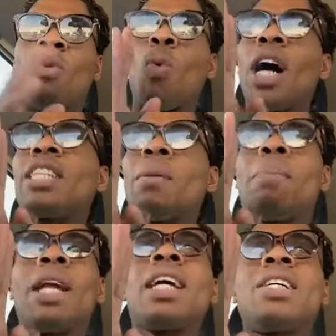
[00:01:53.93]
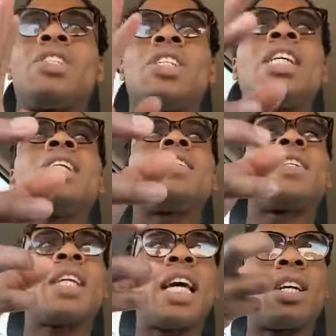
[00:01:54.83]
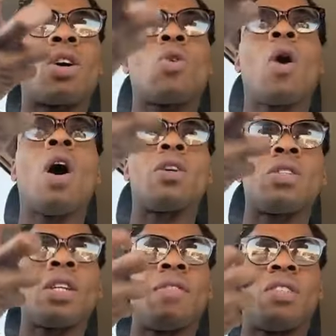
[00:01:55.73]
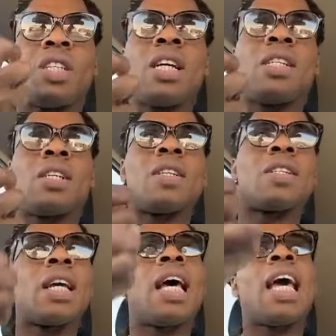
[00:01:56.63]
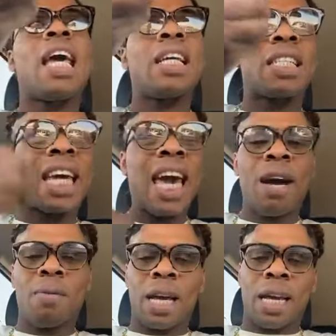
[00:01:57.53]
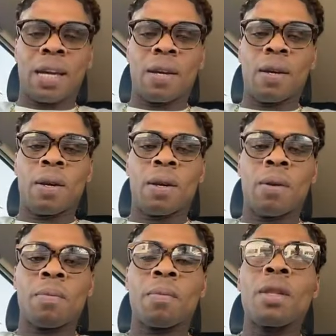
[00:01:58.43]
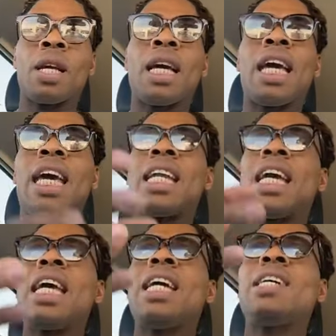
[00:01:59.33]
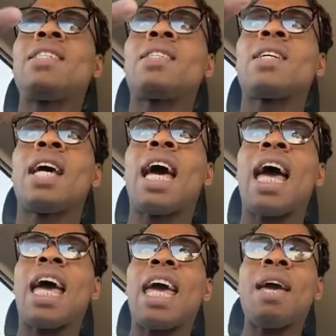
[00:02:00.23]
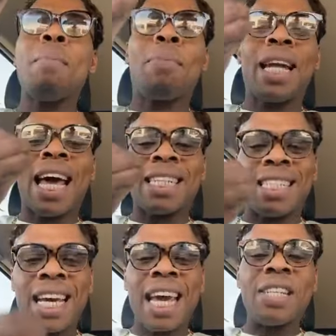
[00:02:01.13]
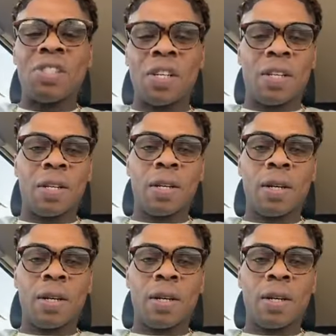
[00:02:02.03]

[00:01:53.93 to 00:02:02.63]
of what the blood of Jesus and the cross of Jesus is carrying, it is an implantation